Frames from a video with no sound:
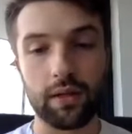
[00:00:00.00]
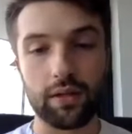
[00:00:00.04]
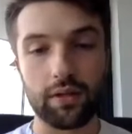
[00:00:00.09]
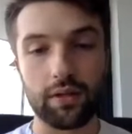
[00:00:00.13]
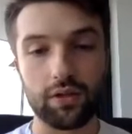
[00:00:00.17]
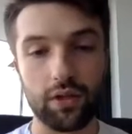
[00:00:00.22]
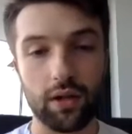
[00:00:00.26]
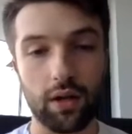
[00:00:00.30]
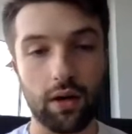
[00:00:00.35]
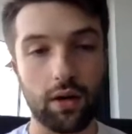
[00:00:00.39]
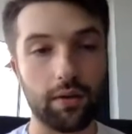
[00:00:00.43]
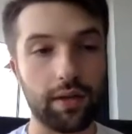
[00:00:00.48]

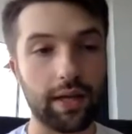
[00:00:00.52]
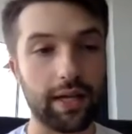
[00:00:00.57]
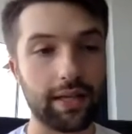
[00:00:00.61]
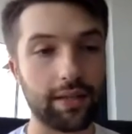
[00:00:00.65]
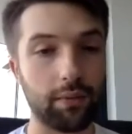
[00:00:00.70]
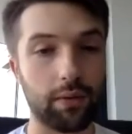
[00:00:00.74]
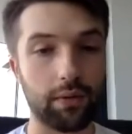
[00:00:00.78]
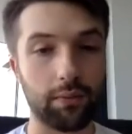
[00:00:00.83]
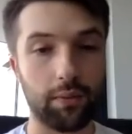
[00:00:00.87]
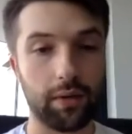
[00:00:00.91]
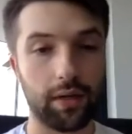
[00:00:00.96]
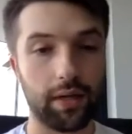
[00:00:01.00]
So that's
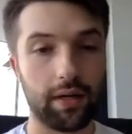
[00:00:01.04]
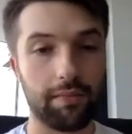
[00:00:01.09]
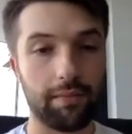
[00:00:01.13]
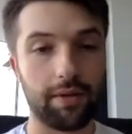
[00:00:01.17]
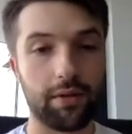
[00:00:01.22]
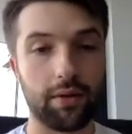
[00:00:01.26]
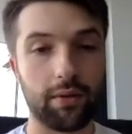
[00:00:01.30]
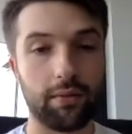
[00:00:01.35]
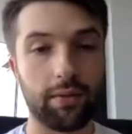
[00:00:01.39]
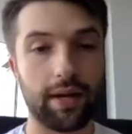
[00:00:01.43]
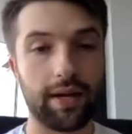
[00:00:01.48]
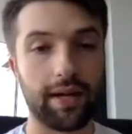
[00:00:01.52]
what we're going to be
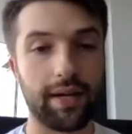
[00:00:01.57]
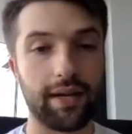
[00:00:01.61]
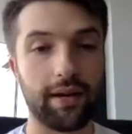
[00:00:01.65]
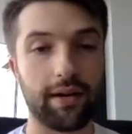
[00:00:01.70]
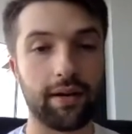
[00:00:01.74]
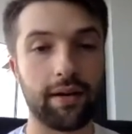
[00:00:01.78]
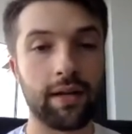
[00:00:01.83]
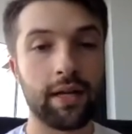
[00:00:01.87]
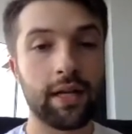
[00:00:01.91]
doing right here.